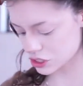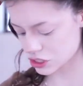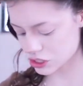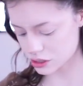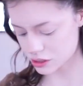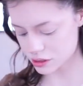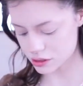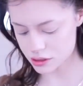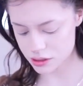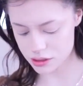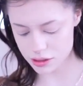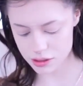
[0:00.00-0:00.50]

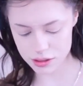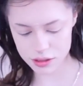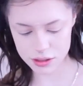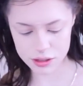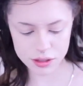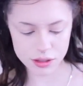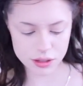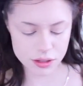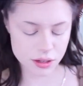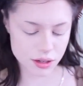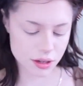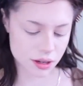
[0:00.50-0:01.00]

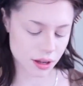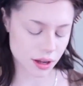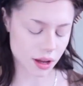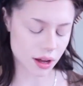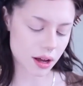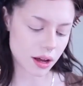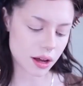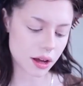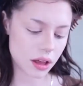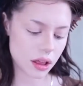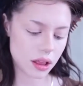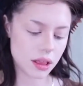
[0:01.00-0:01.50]
just
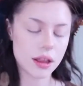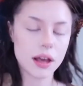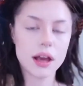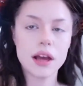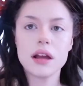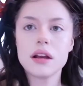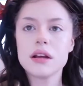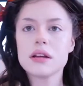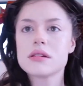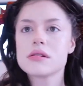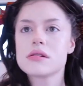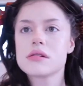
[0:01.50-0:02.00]

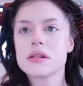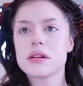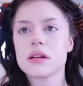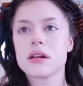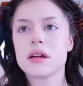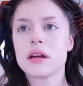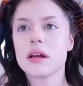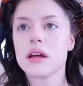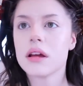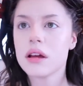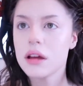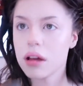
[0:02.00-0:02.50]
highlight
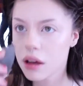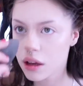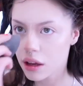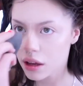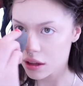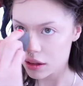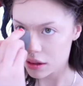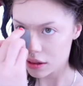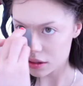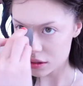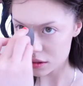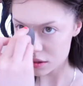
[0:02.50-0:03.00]

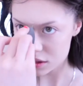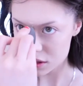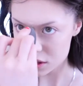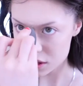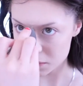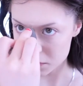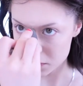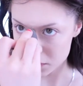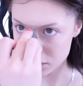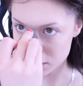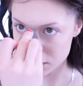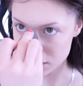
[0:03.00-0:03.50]
the
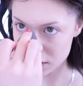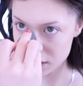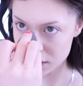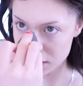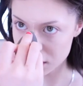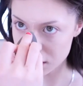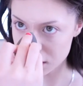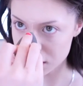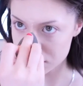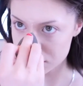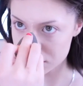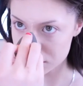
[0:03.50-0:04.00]
tip of
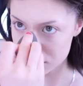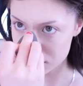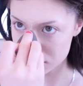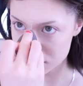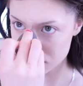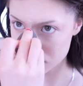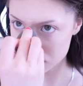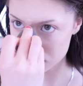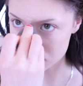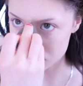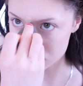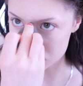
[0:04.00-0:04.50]
it after
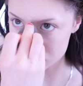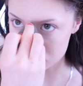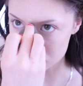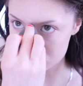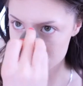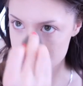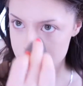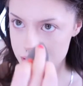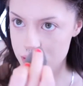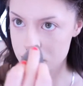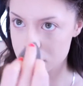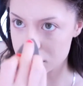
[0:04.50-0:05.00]
that
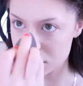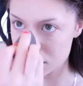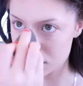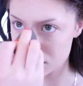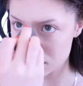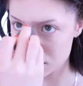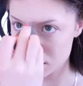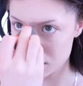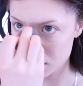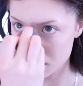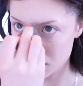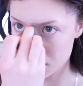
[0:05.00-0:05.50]
contour.